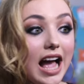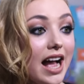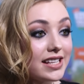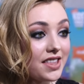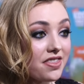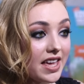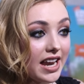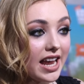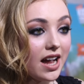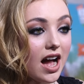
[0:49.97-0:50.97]
yeah, I did the
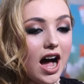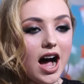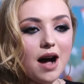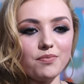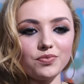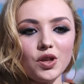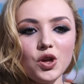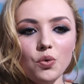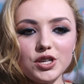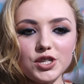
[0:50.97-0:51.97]
thinning. Um,
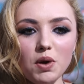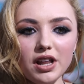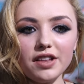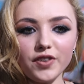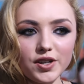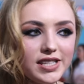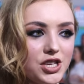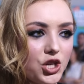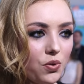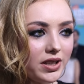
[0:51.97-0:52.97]
which is one of the first
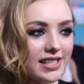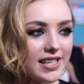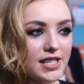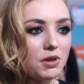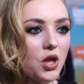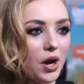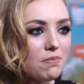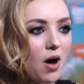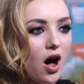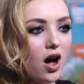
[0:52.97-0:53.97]
digital releases with
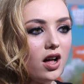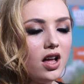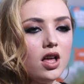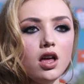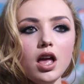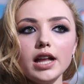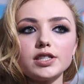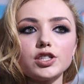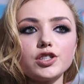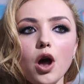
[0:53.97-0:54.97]
Logan Paul. Uh-huh.
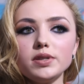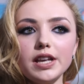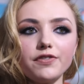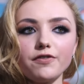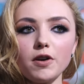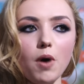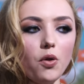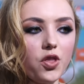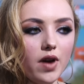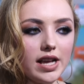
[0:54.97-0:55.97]
It's so different for
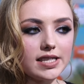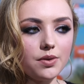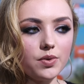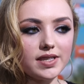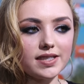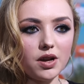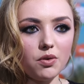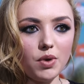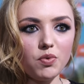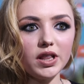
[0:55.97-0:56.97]
both of us. It was
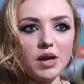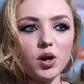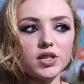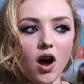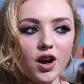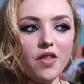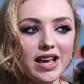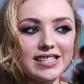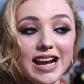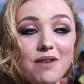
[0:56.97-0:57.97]
we really worked hard on
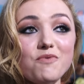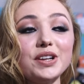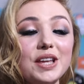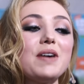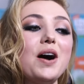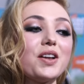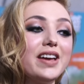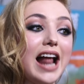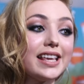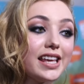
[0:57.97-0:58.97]
this, and I'm really proud of
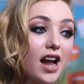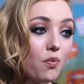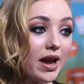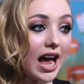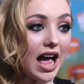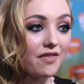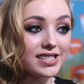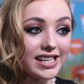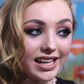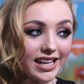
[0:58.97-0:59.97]
it. I cannot wait. I
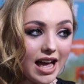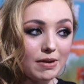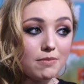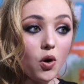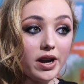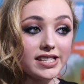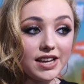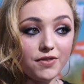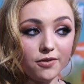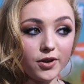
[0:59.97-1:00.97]
haven't seen it yet, but I'm going to see
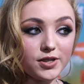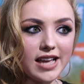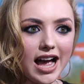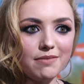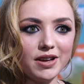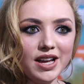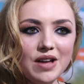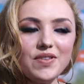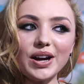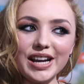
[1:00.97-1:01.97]
it for the first time
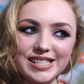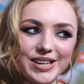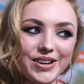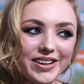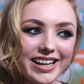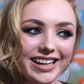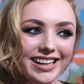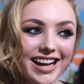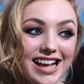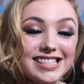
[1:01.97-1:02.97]
very soon.
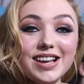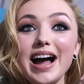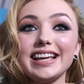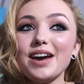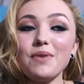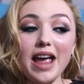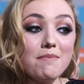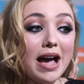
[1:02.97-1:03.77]
So I can't wait. I'm